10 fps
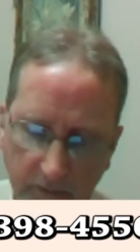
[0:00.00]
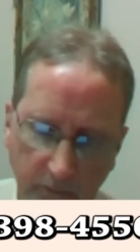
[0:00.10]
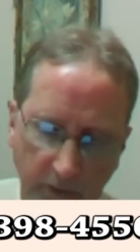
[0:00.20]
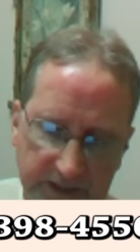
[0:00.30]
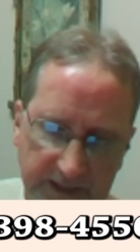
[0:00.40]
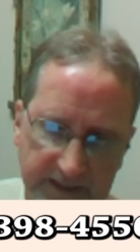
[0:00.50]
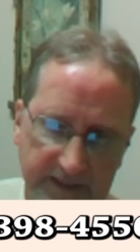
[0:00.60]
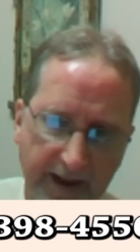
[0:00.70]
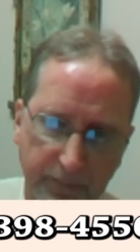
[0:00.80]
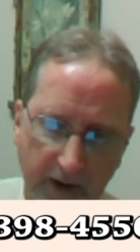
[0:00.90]
which is
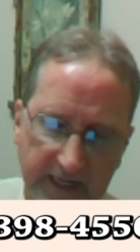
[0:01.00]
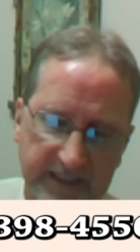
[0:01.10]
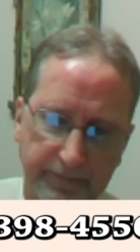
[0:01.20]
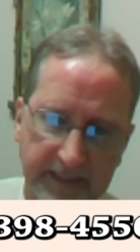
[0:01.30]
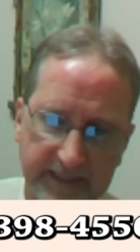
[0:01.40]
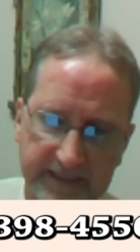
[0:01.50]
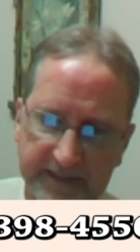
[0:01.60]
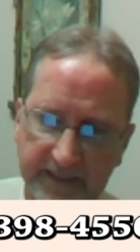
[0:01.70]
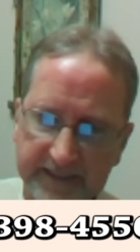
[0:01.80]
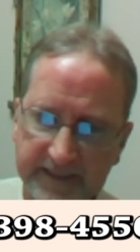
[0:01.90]
laparoscopy is,
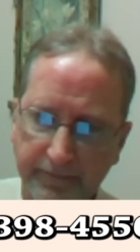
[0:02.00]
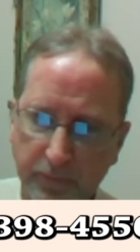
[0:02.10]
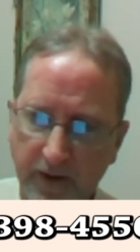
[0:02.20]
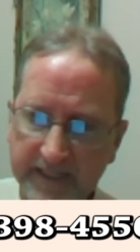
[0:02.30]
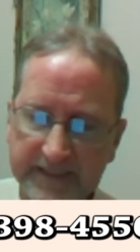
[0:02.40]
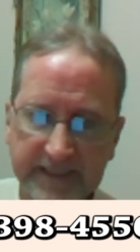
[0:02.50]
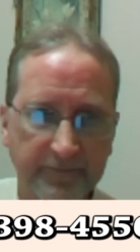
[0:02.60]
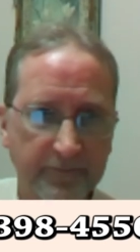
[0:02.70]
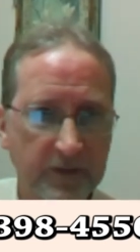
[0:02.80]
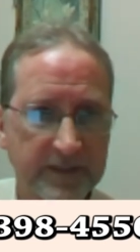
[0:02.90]
is the process
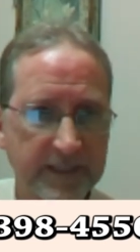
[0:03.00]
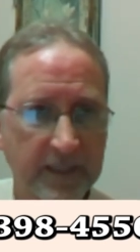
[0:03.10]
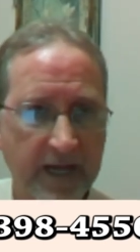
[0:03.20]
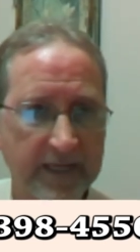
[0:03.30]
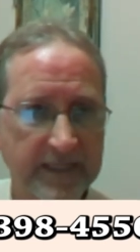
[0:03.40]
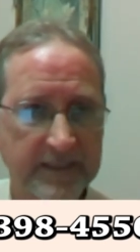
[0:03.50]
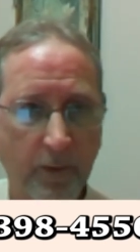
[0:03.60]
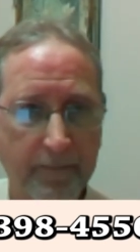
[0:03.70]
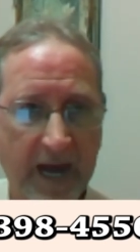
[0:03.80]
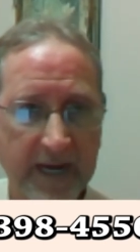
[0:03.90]
of using a lot of these
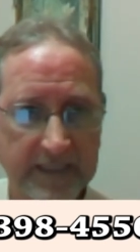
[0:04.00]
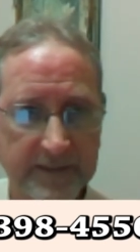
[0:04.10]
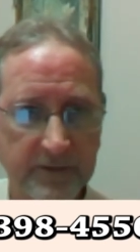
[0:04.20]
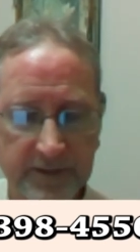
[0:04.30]
robotics, new